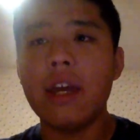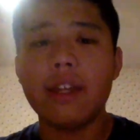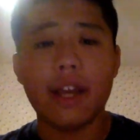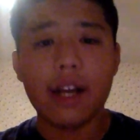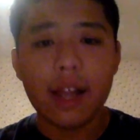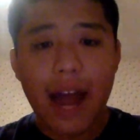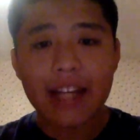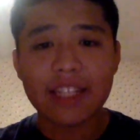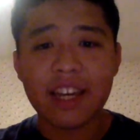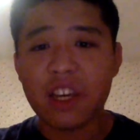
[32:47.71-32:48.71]
the
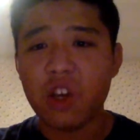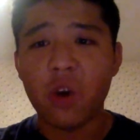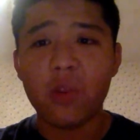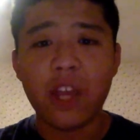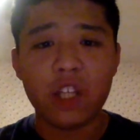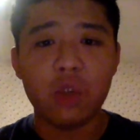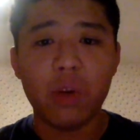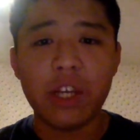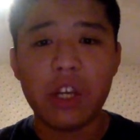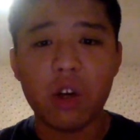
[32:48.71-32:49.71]
classic, you know, things you would
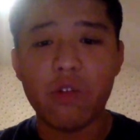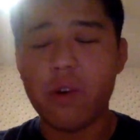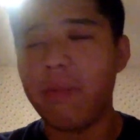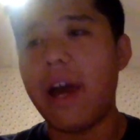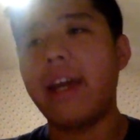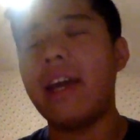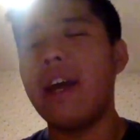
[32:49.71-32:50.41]
hear from like